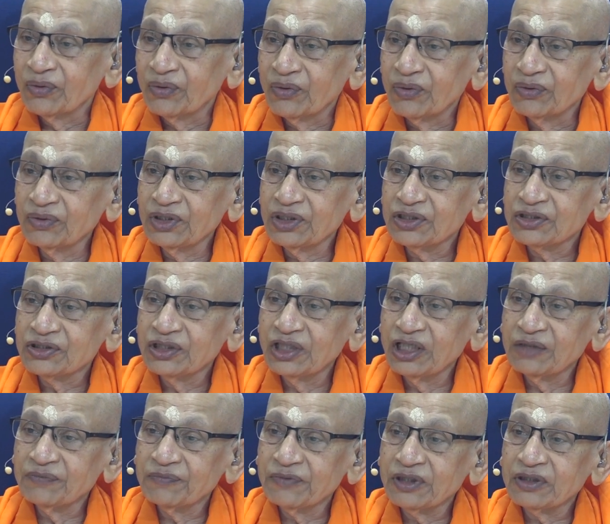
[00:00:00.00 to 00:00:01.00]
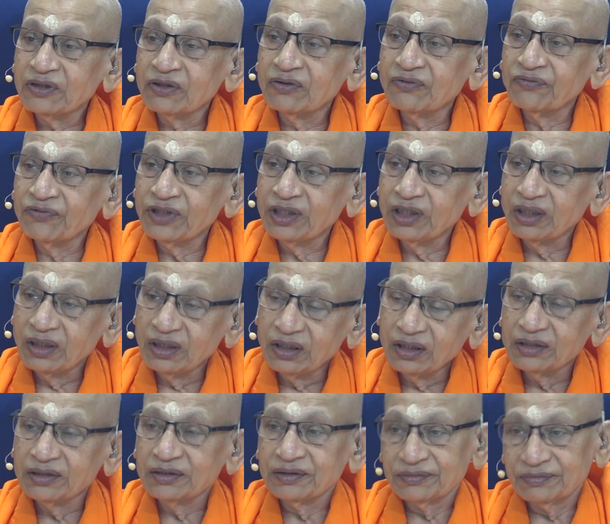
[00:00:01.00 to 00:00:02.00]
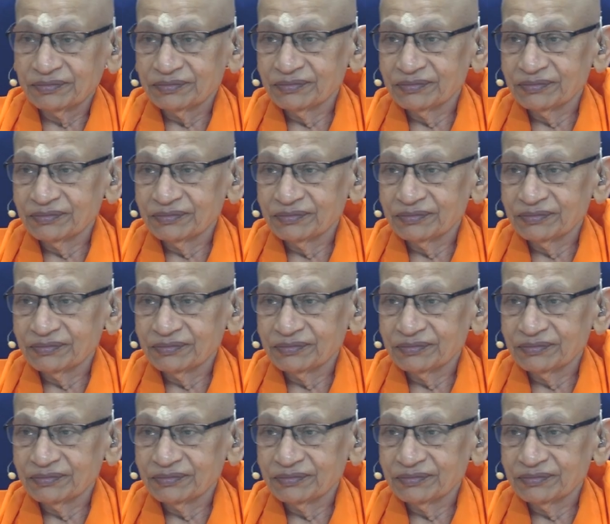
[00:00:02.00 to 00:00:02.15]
all the statements of the Vedas,